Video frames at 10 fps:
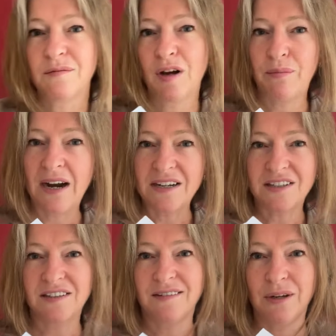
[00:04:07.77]
my
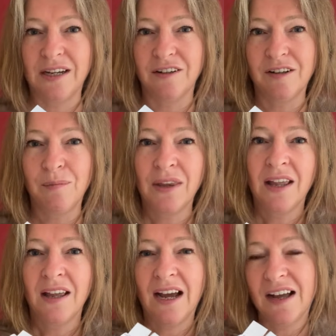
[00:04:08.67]
practice wheel,
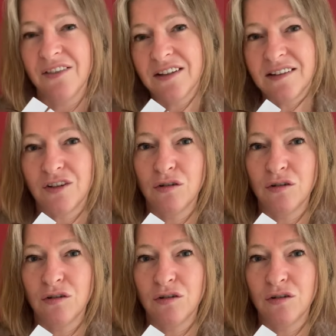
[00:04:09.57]
and this is